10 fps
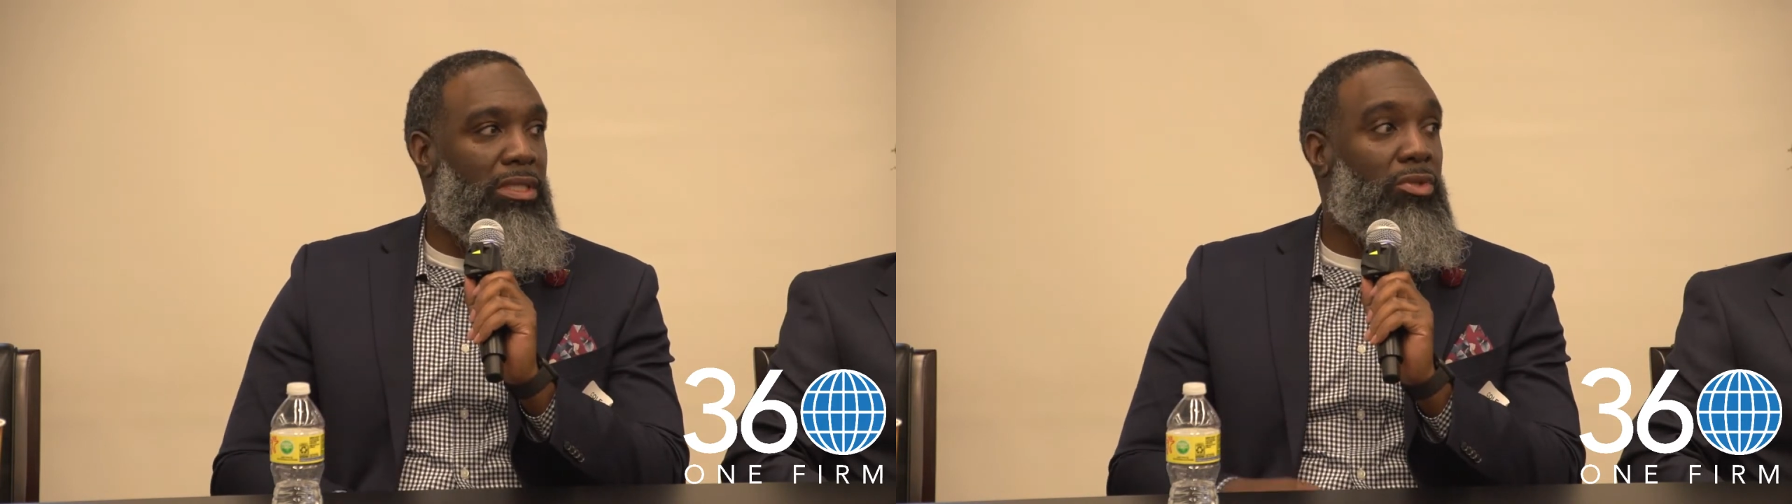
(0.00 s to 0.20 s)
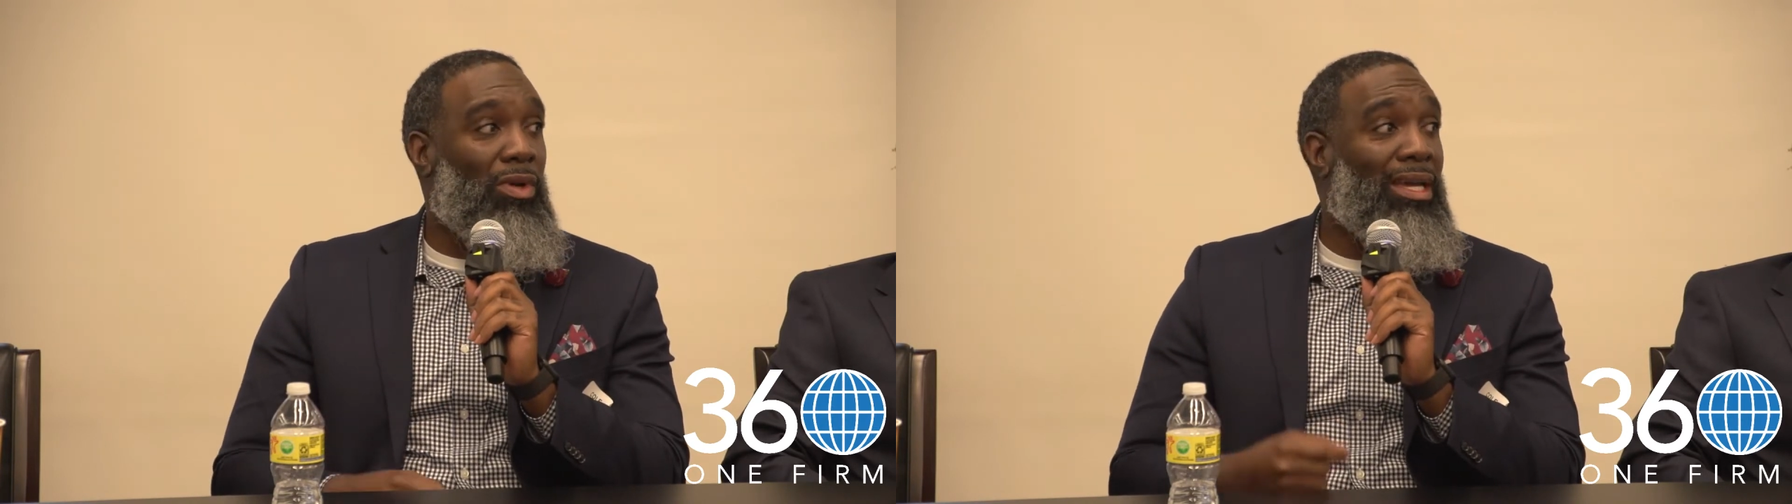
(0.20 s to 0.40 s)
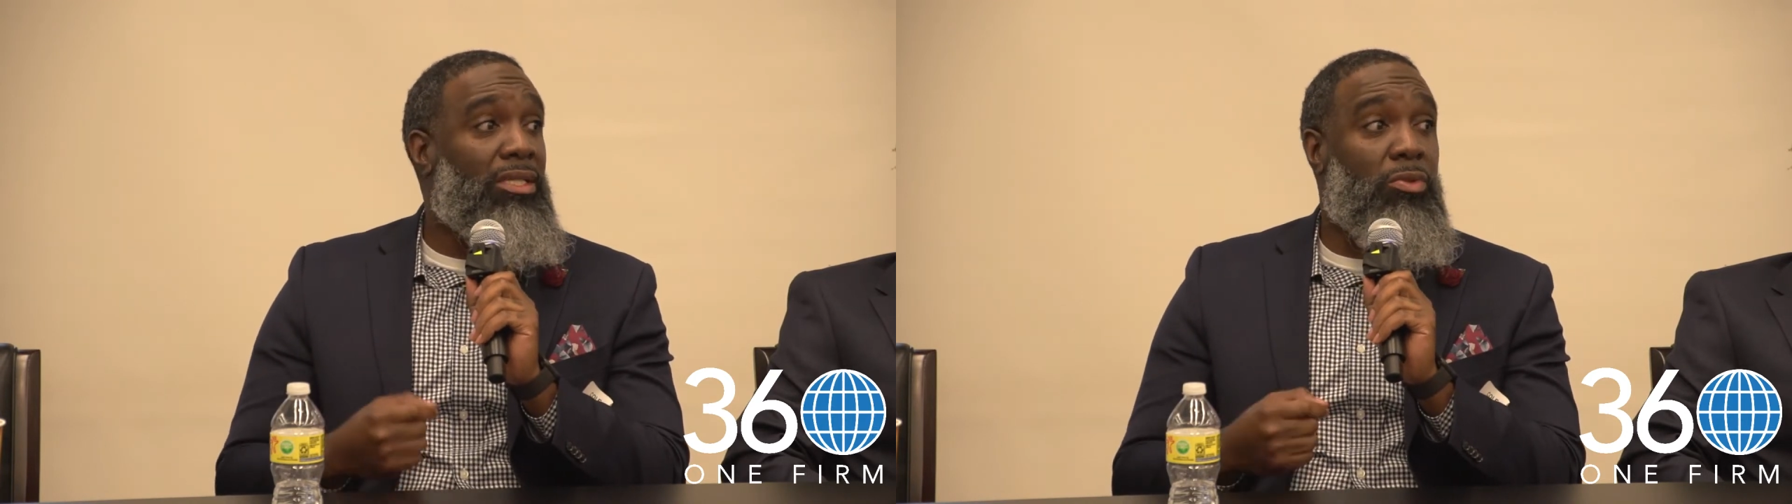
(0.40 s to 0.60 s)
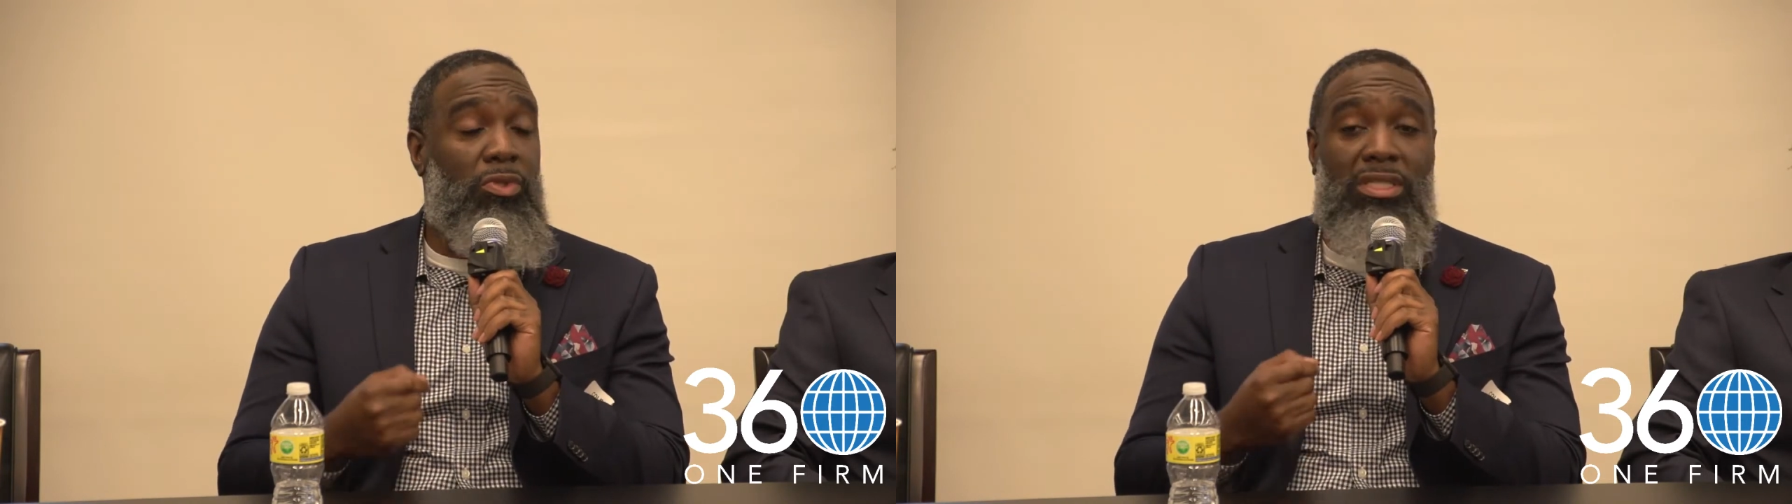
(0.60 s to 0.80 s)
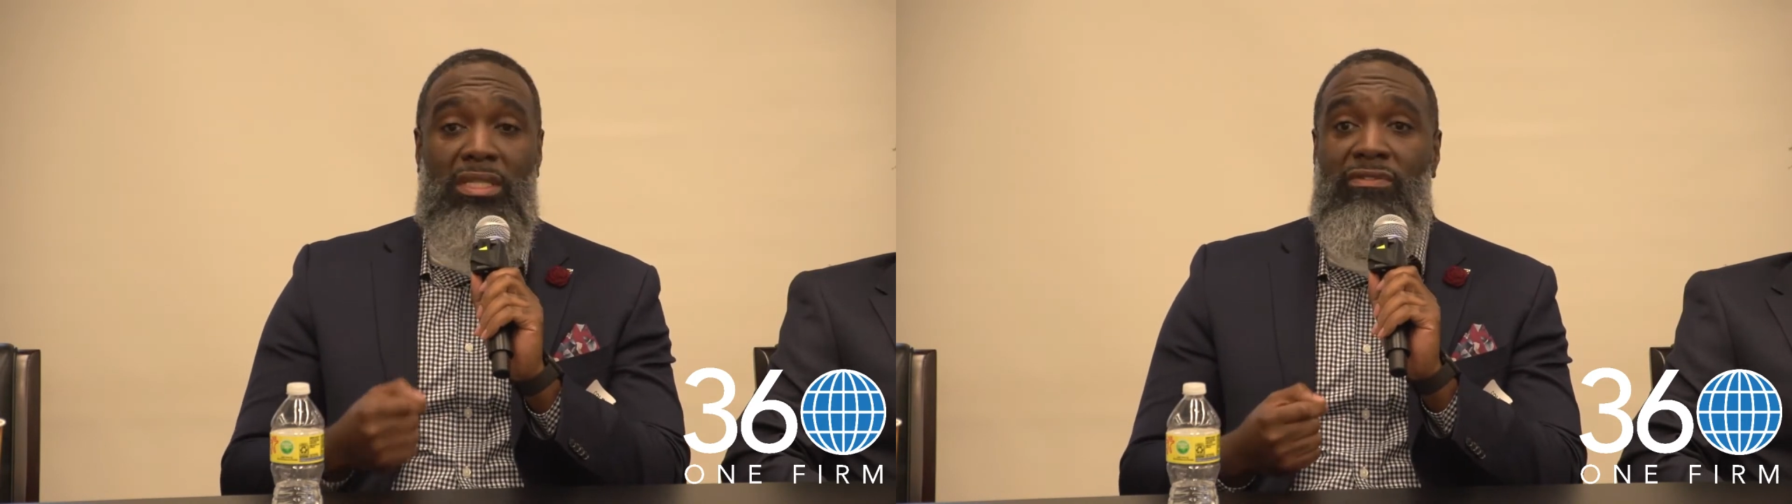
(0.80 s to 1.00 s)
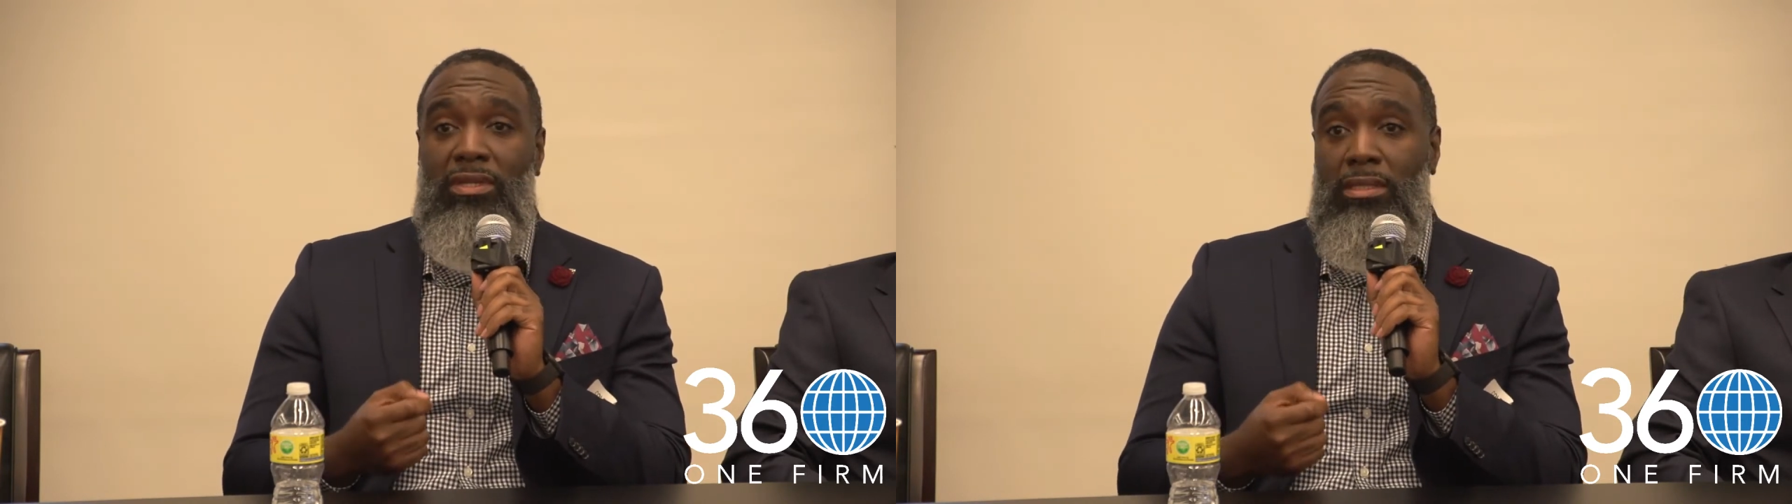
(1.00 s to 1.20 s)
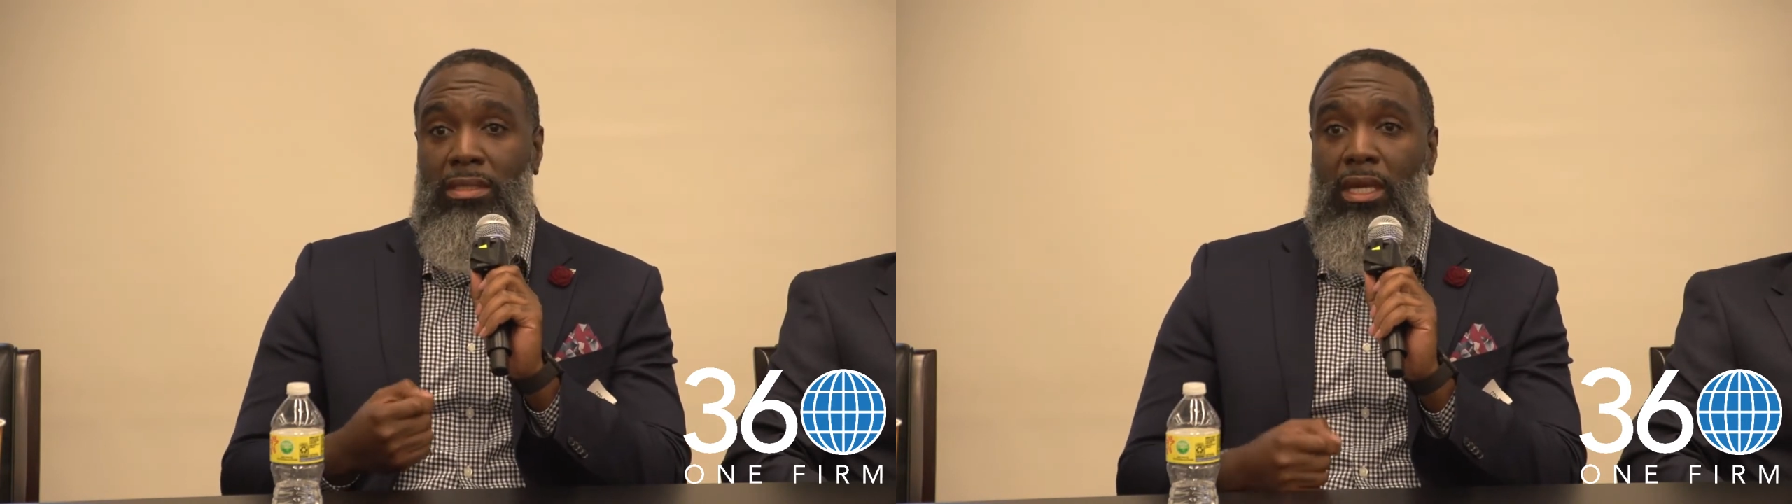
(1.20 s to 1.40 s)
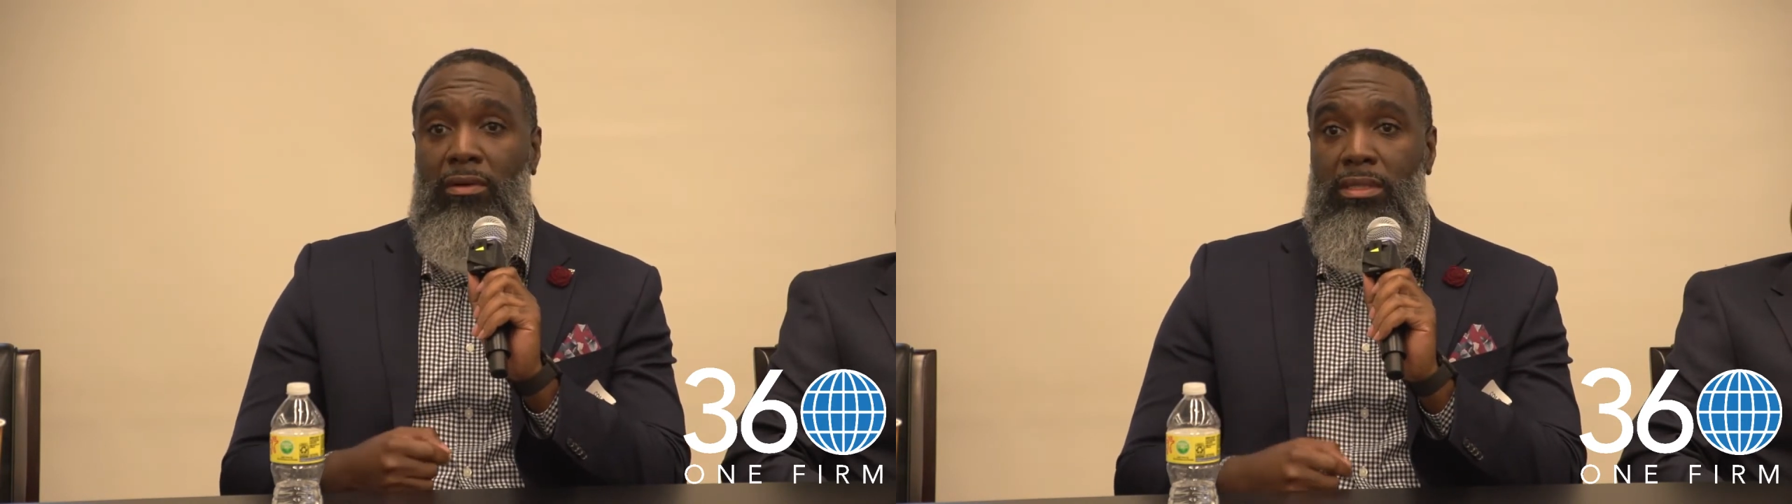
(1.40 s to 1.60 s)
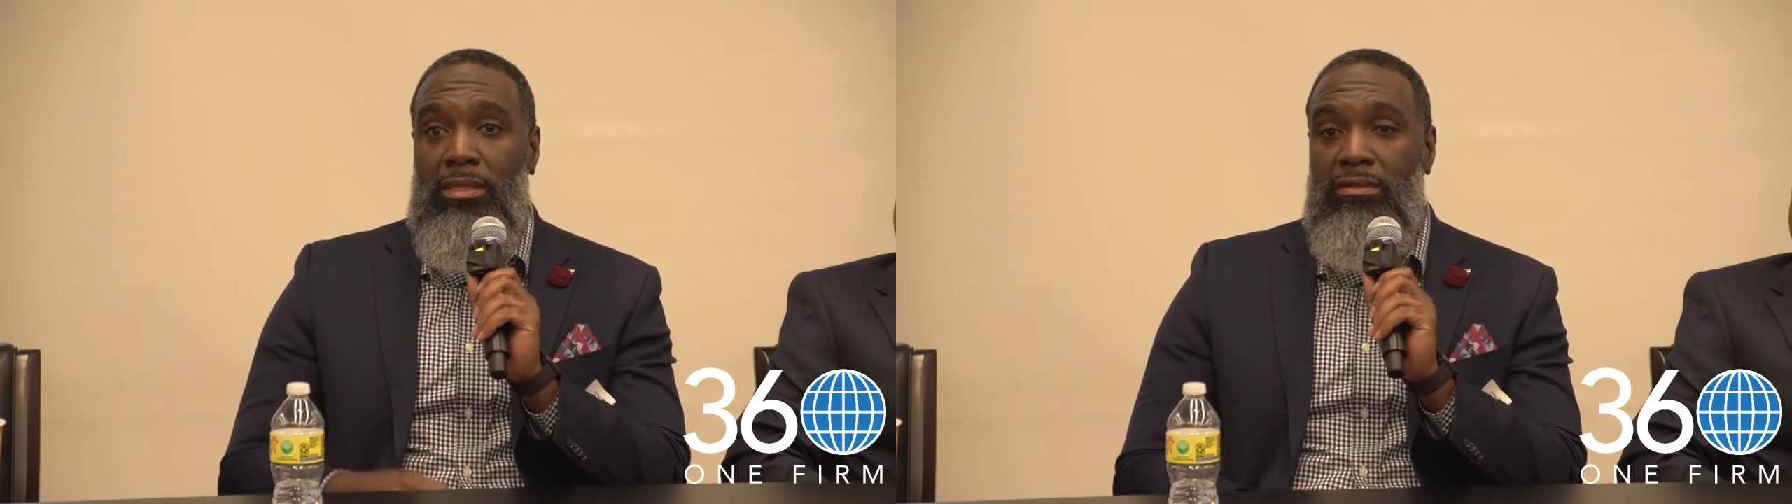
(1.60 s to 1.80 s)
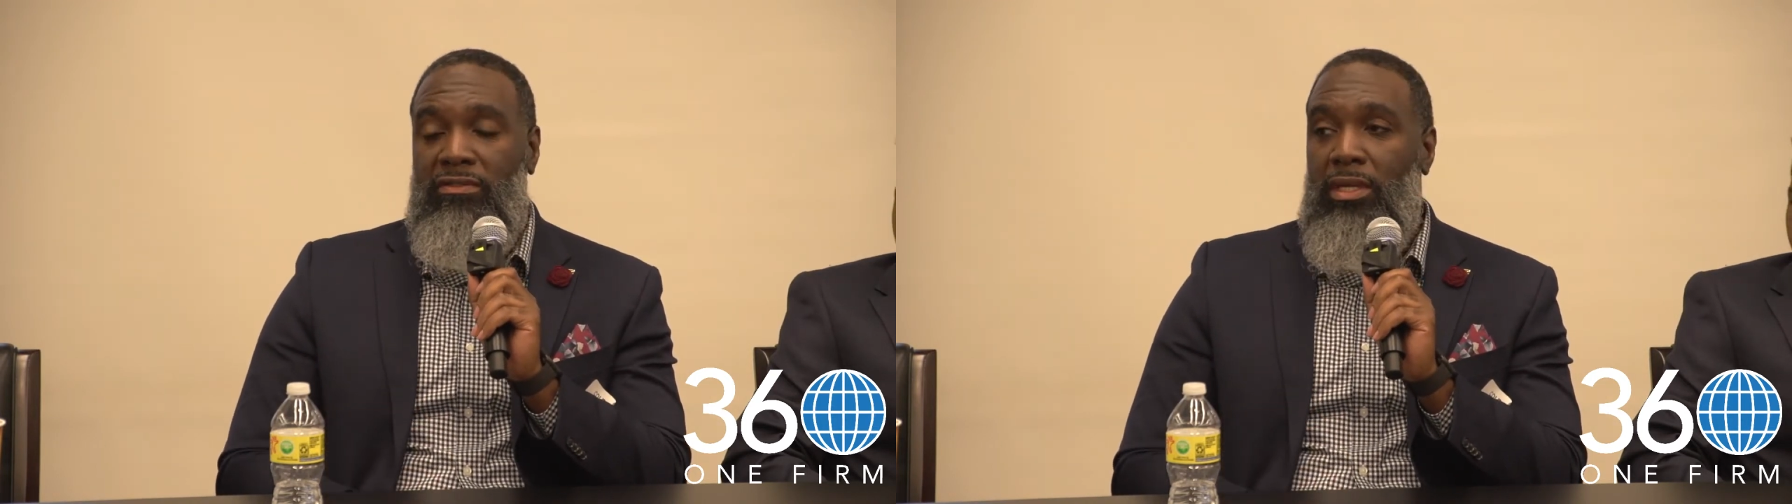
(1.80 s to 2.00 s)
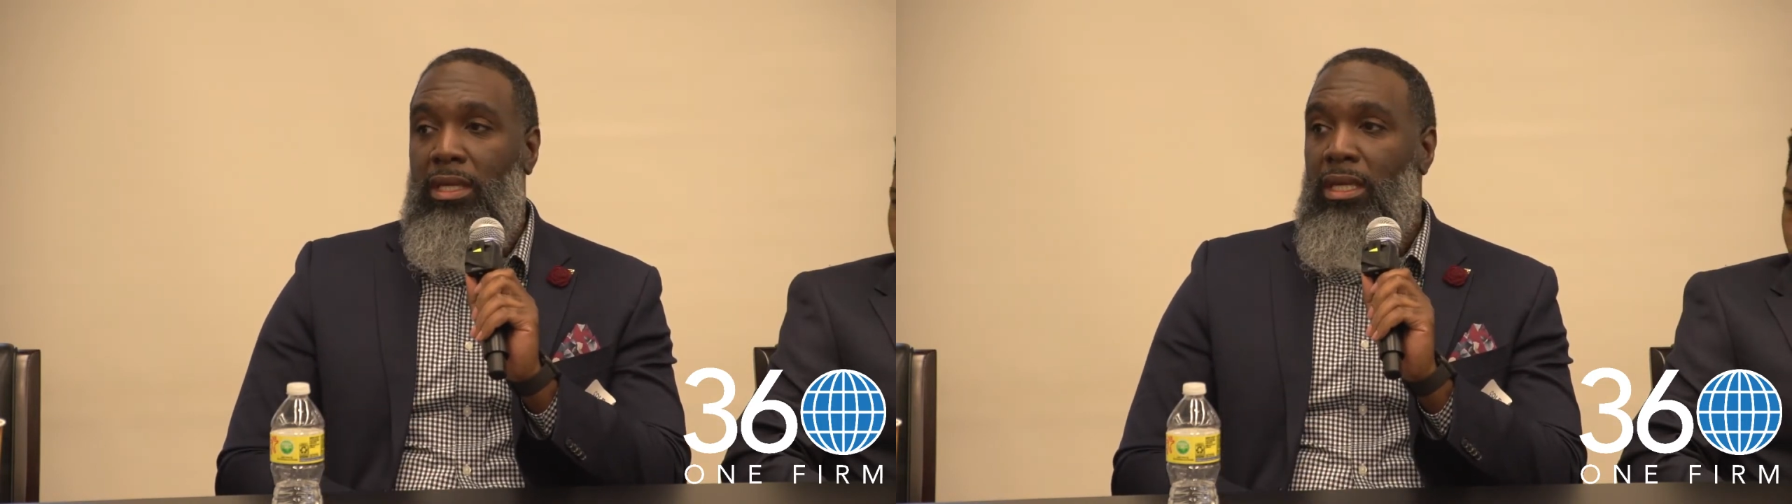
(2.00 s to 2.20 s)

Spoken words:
trying to shift this narrative